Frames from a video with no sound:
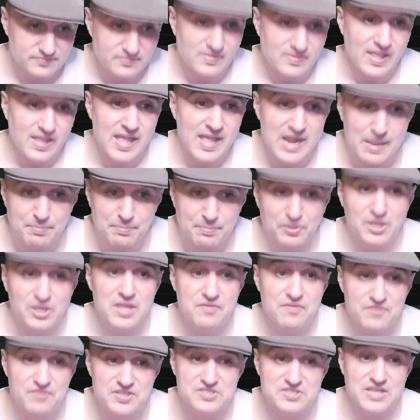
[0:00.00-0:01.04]
and I
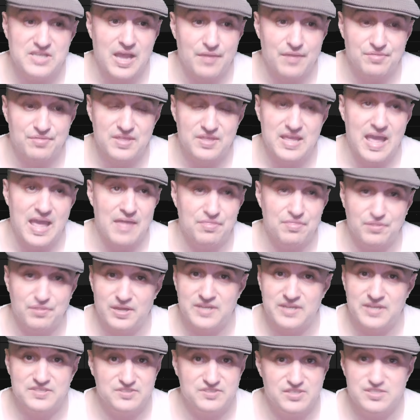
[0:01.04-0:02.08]
believe he's got the
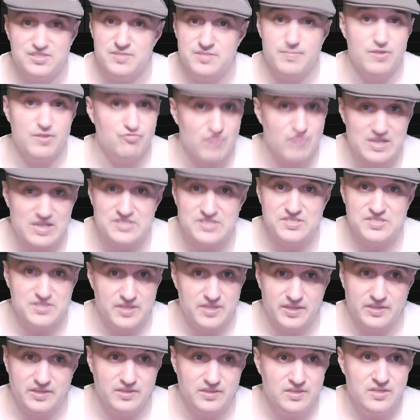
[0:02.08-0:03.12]
athleticism and
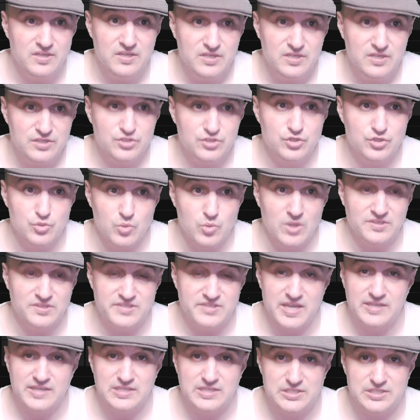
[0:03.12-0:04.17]
wrestling to uh,
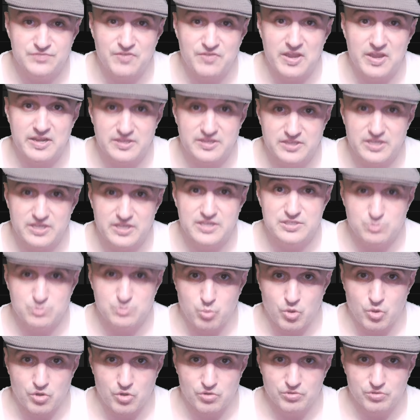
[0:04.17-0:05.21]
take this fight into his
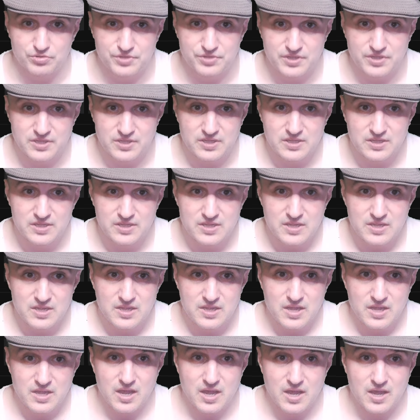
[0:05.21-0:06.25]
world.
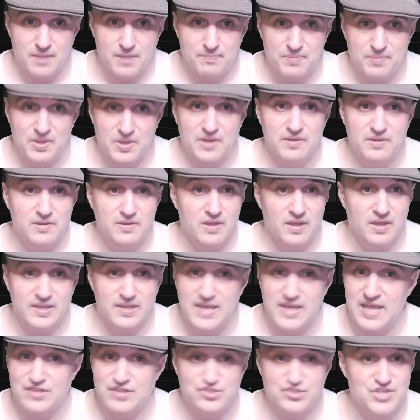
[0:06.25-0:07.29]
Uh, but
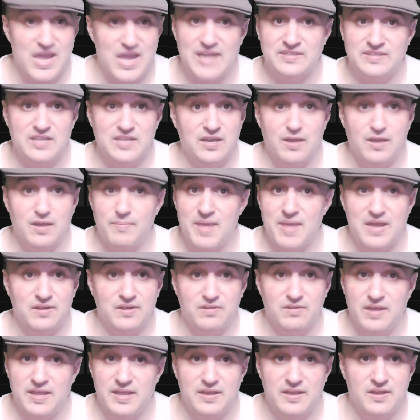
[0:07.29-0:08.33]
again, Jack Della
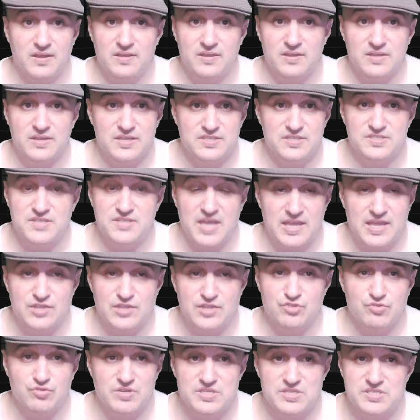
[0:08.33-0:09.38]
Maddalena is
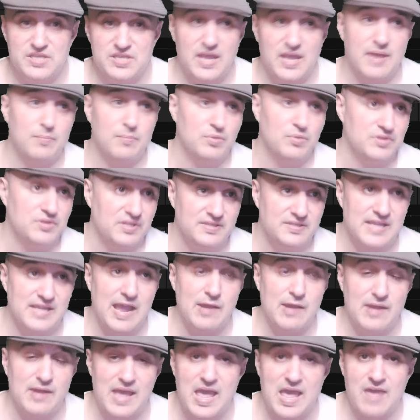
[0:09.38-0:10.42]
dangerous, and with the
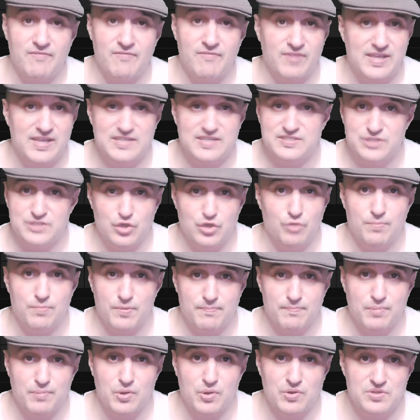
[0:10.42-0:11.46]
doubt I have against
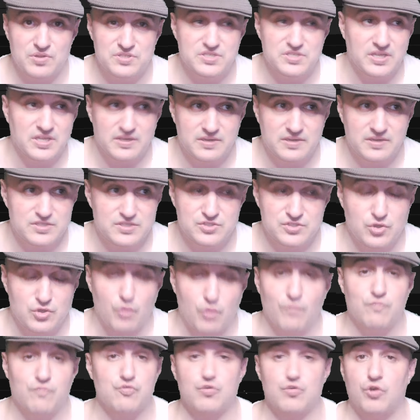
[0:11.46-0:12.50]
Gilbert Burns and his
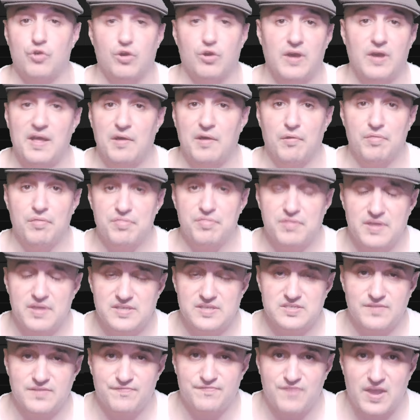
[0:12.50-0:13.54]
overall health
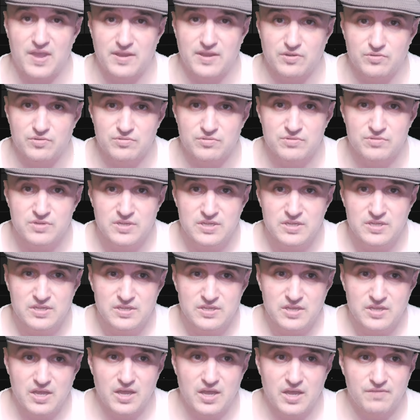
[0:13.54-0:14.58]
as a fighter,
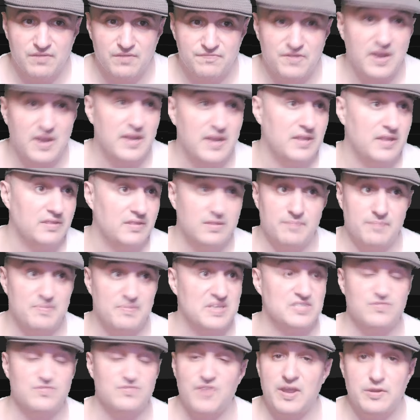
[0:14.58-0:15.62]
uh, fighting the
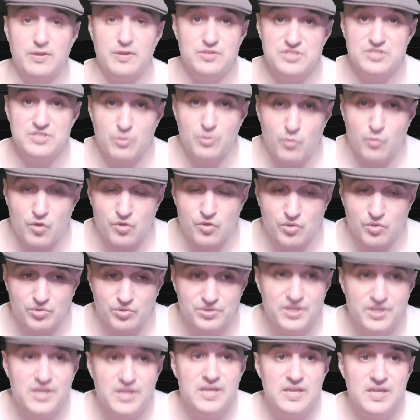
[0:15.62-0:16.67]
best fighters in the
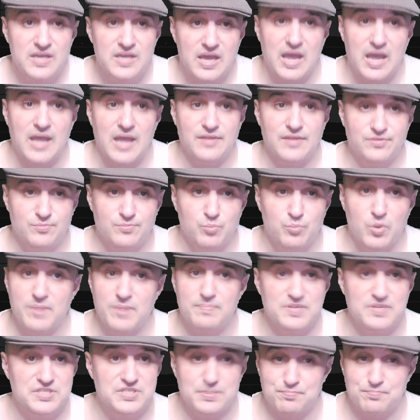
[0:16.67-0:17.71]
world, I wouldn't
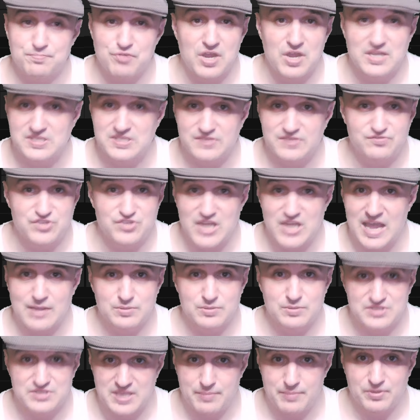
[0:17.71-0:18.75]
be surprised if Jack
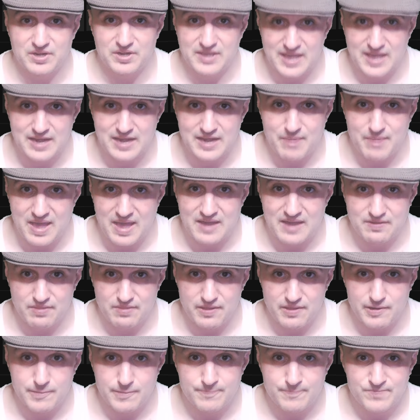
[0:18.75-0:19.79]
was able to get him out of
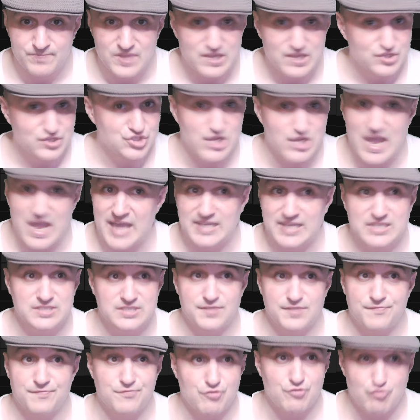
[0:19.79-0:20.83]
there. Jack is
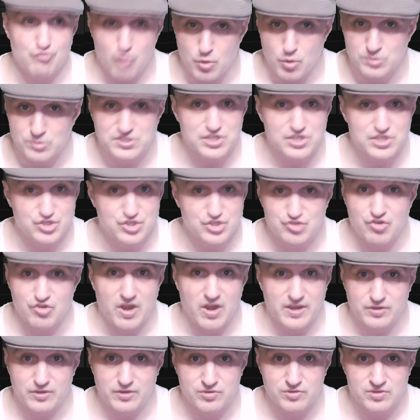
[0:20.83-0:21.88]
a ferocious
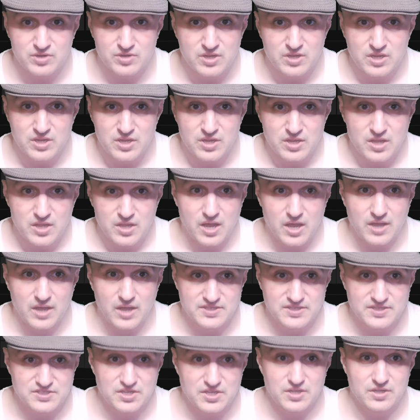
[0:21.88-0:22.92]
striker. Uh,
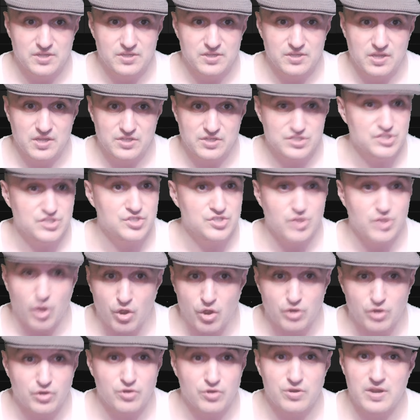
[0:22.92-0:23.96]
he's a, a,
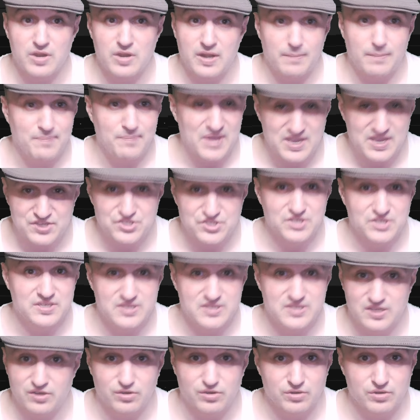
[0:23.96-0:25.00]
stalker and a patient
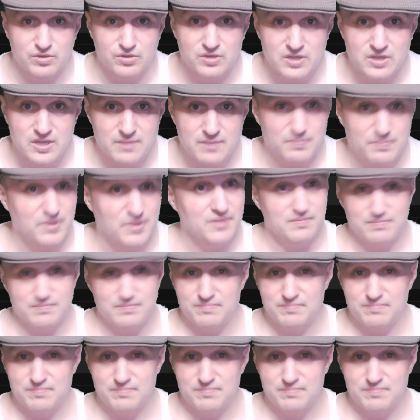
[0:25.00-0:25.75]
killer, but